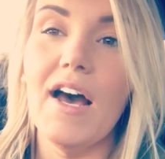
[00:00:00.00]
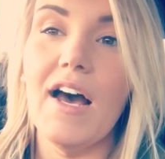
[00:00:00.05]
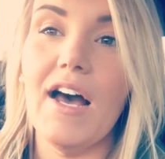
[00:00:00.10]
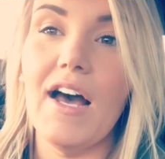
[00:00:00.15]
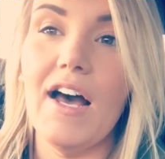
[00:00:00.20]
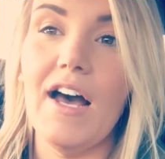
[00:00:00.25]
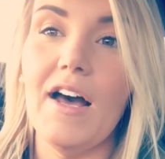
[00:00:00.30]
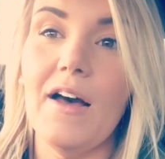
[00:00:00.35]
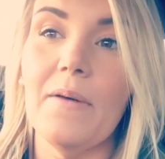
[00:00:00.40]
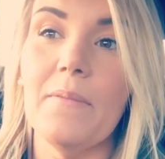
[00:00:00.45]

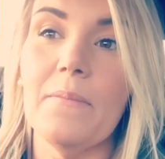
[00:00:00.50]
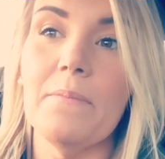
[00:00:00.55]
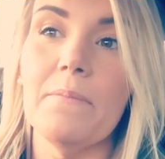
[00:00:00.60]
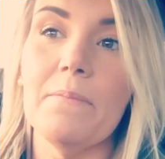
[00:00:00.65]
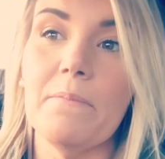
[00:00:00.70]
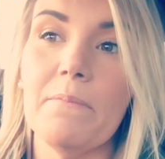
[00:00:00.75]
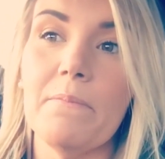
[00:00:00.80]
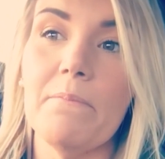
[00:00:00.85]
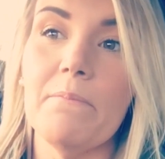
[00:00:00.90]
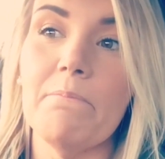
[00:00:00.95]
And
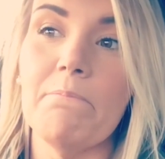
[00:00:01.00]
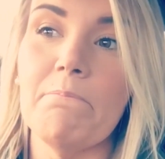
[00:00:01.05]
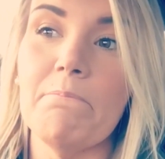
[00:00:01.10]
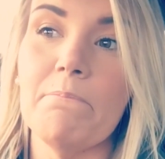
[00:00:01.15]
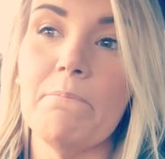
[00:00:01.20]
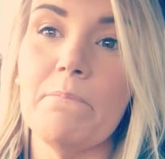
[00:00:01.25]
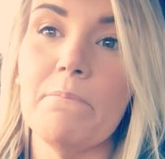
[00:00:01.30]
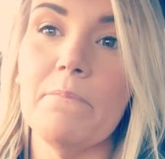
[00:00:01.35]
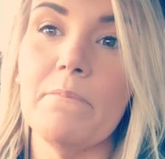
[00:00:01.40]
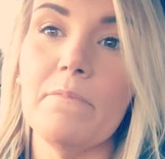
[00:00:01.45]

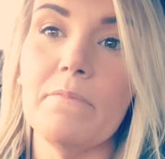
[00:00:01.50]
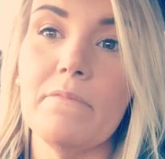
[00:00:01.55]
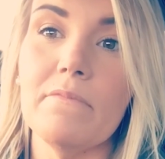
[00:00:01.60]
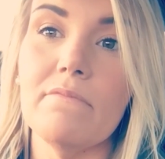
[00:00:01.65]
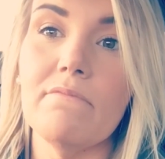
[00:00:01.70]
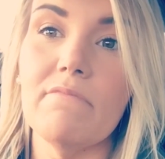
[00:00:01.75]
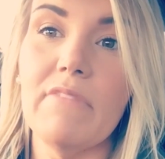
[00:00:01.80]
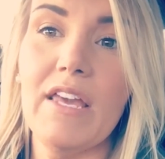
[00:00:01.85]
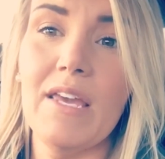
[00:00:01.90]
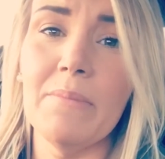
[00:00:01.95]

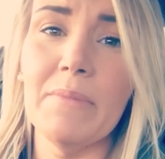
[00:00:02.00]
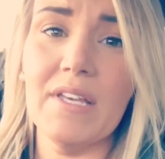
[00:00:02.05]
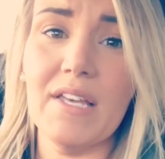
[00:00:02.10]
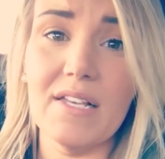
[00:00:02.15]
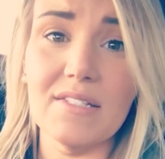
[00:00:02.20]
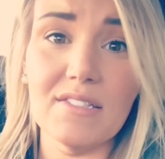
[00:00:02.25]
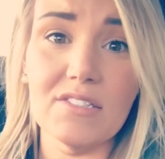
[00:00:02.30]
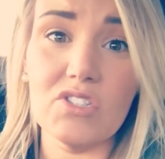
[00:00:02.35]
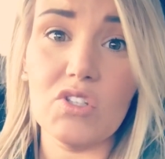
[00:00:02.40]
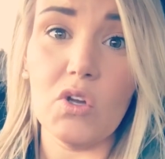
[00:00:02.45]

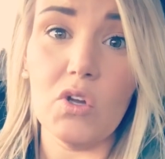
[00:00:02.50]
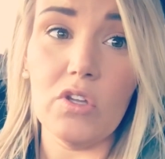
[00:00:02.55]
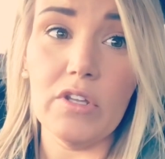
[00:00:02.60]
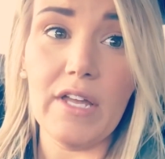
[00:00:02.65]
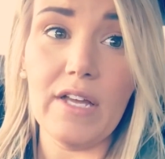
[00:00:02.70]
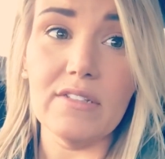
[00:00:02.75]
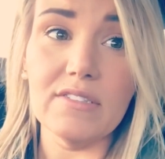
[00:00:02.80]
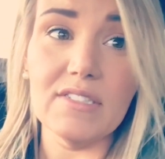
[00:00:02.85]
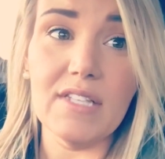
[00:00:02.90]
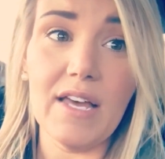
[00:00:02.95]
because it's cold
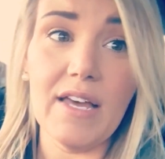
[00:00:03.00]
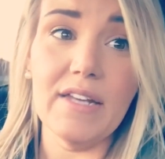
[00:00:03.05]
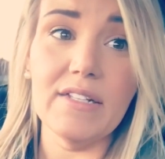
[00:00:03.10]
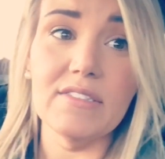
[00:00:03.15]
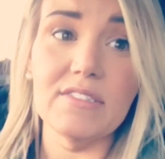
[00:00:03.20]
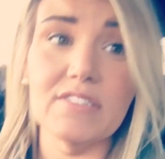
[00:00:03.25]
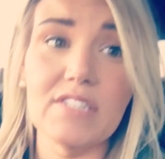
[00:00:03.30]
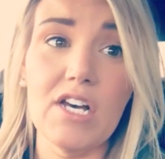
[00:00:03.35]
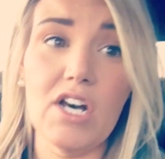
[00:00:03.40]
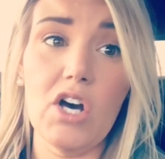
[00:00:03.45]

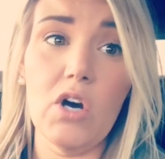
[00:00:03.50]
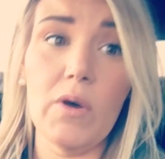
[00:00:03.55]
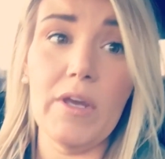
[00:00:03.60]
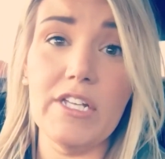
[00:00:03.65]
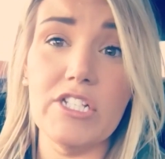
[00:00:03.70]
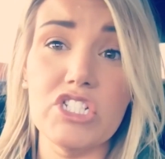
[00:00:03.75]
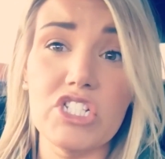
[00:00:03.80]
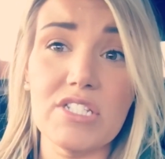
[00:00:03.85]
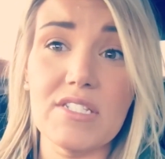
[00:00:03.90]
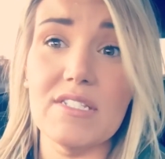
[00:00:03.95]
outside, so
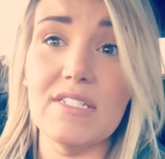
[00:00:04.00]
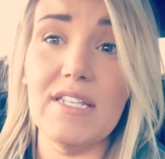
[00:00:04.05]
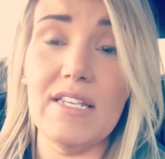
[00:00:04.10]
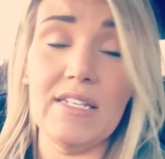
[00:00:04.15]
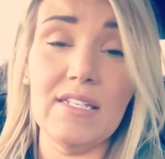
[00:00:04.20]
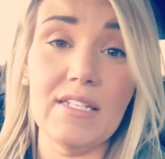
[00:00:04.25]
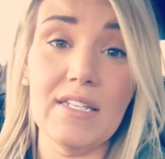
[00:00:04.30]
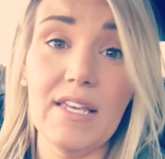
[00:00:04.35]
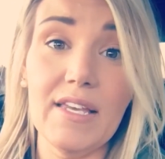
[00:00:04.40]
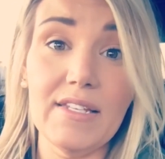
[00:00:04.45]
it just
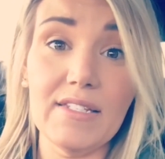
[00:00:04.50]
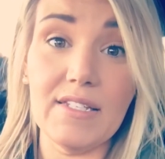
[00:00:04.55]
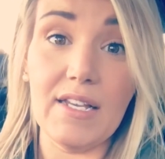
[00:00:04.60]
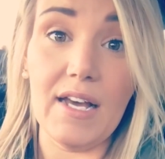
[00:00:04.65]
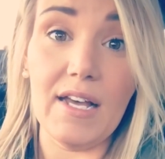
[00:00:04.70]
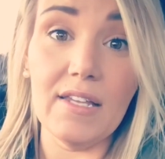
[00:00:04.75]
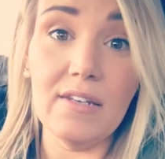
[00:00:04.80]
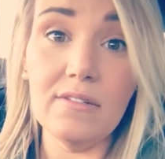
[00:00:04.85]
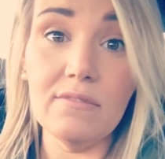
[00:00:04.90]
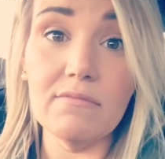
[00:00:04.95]
didn't get
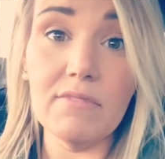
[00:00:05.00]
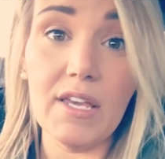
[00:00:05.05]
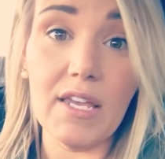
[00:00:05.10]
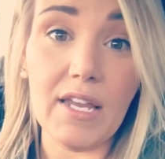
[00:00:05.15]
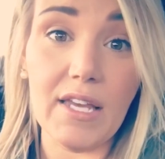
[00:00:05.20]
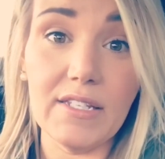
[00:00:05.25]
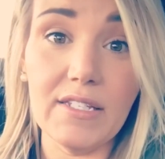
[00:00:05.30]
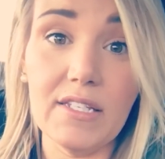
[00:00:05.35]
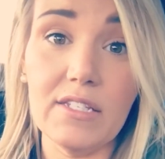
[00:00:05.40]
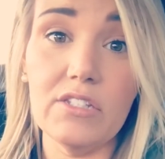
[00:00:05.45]
done, and
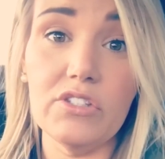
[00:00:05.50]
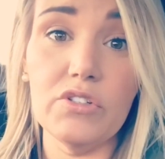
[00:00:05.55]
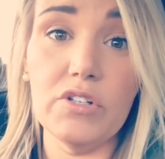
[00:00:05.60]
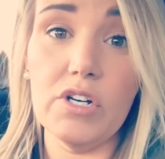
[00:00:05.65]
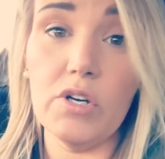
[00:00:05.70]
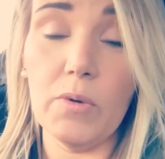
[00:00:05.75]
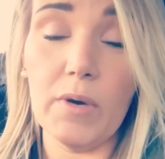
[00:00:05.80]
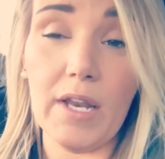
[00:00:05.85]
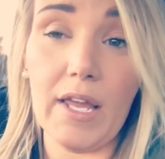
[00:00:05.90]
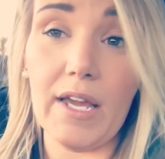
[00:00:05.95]
I didn't do
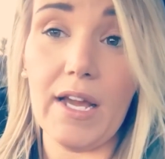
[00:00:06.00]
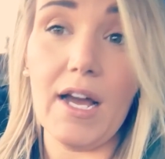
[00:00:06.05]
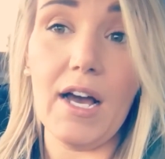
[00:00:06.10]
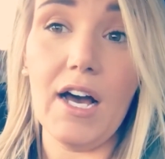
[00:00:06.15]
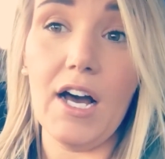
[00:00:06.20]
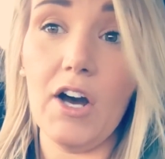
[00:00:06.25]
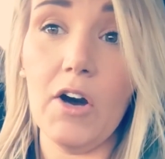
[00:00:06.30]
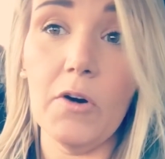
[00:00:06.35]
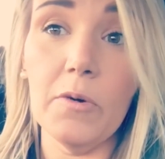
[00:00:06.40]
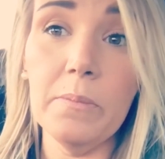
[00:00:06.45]
it when I got
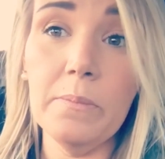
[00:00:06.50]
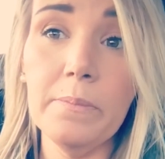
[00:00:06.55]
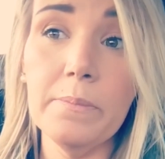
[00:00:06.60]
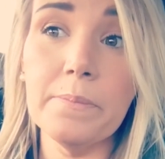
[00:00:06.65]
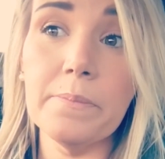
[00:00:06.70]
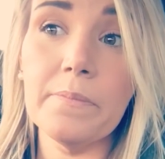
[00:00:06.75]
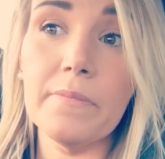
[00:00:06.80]
home.